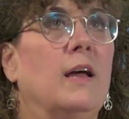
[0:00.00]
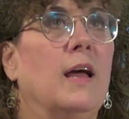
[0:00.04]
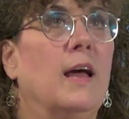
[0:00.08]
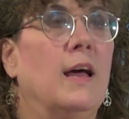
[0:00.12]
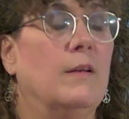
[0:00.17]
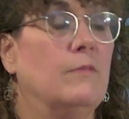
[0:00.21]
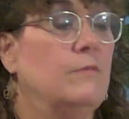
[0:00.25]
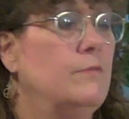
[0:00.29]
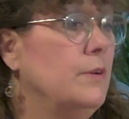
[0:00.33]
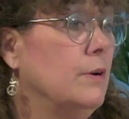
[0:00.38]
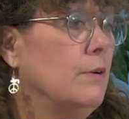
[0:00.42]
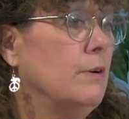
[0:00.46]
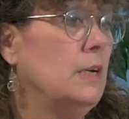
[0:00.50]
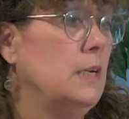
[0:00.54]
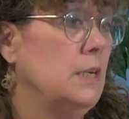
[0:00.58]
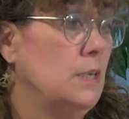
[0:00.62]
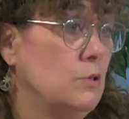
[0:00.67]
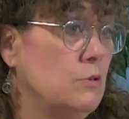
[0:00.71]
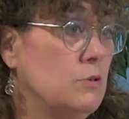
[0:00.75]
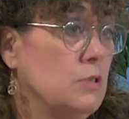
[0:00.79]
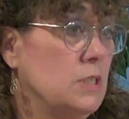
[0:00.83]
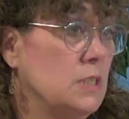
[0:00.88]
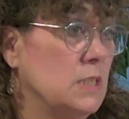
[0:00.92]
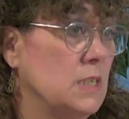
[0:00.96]
had very
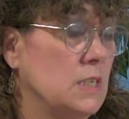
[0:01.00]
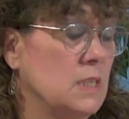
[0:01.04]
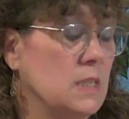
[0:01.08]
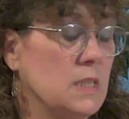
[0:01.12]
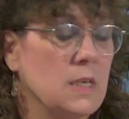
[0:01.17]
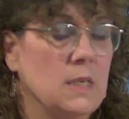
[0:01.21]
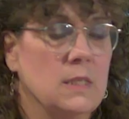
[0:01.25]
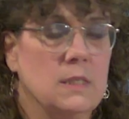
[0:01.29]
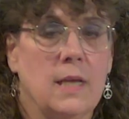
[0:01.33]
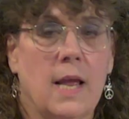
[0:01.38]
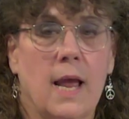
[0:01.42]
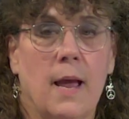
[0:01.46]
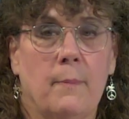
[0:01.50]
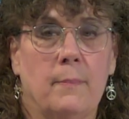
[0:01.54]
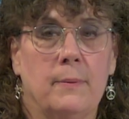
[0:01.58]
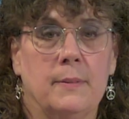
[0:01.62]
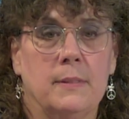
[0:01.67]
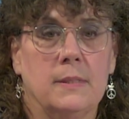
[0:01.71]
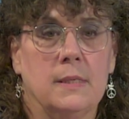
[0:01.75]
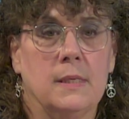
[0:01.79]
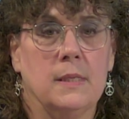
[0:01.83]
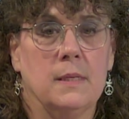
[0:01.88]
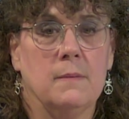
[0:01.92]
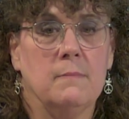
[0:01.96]
interesting things happen
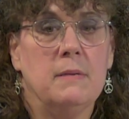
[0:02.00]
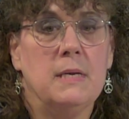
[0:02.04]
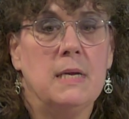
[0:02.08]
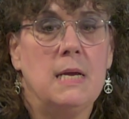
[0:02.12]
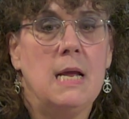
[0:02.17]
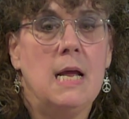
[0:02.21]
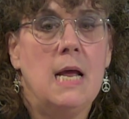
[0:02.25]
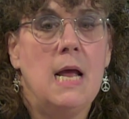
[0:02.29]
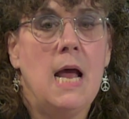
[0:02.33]
to them.